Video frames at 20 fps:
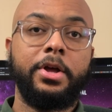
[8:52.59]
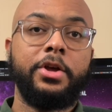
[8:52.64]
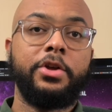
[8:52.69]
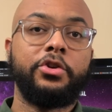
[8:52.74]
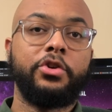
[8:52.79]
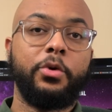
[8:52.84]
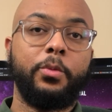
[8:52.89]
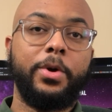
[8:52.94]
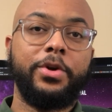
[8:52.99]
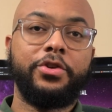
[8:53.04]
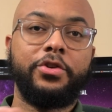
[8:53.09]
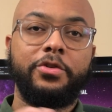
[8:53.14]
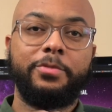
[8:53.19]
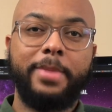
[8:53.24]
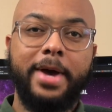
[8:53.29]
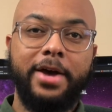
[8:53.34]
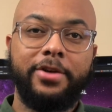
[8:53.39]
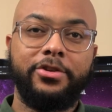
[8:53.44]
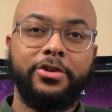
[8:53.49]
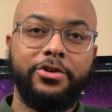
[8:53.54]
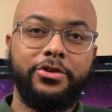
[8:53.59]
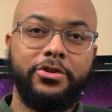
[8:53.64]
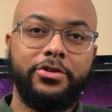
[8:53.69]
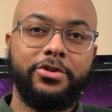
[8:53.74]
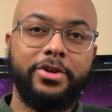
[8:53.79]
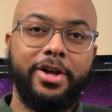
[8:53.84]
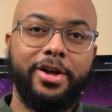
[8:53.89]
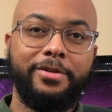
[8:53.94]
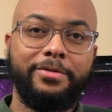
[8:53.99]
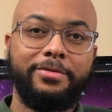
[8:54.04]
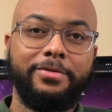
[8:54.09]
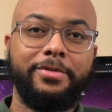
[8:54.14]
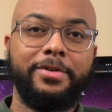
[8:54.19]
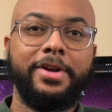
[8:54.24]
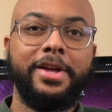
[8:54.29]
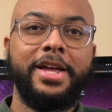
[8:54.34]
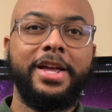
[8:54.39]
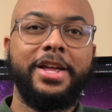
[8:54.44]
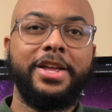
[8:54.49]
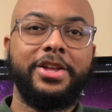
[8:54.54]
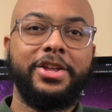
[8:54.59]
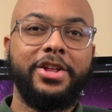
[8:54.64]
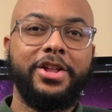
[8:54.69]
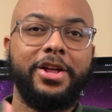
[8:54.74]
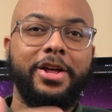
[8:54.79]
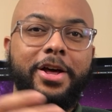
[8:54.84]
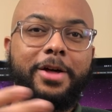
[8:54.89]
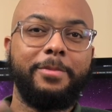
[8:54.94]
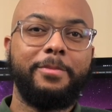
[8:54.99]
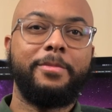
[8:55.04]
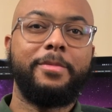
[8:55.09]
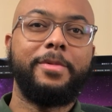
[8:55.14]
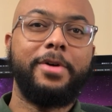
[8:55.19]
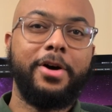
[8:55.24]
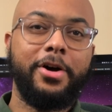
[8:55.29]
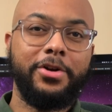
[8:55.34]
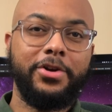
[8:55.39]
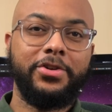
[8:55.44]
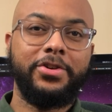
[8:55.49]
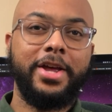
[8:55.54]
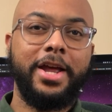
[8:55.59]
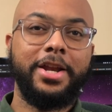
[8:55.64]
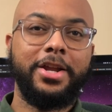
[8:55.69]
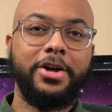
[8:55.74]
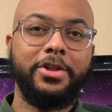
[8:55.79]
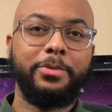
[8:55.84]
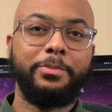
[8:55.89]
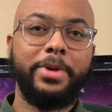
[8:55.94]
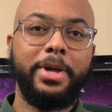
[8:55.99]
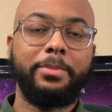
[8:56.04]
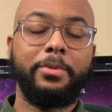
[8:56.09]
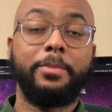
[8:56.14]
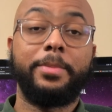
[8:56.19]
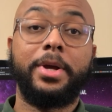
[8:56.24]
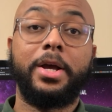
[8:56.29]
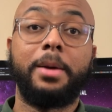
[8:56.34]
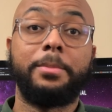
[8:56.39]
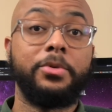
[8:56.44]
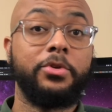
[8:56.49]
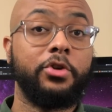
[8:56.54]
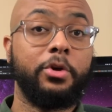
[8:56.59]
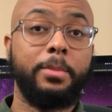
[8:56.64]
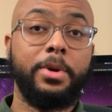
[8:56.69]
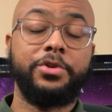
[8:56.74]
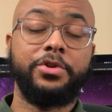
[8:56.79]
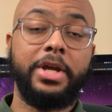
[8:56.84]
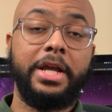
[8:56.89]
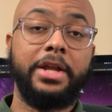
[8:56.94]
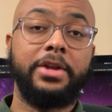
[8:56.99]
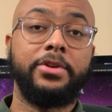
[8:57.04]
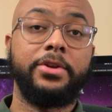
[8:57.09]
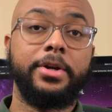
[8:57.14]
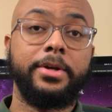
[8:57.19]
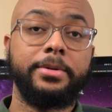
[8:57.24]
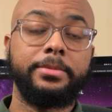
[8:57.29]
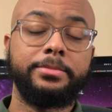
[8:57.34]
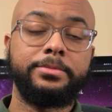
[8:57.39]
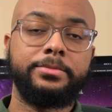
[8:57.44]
So once you've mastered yourself, understanding other people becomes so much easier.